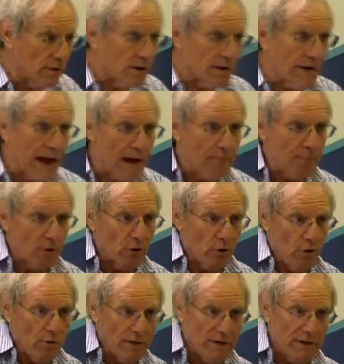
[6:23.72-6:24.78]
the
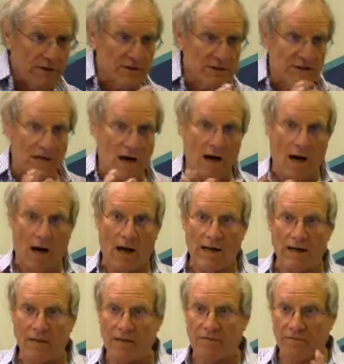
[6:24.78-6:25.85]
Apollonian
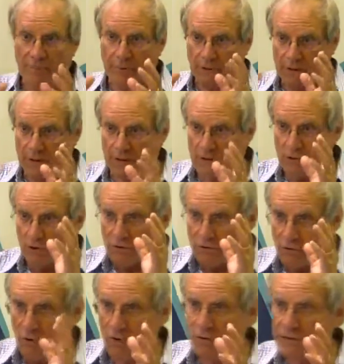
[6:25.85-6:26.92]
side of political
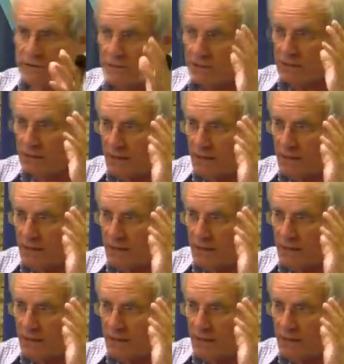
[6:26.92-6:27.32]
authority,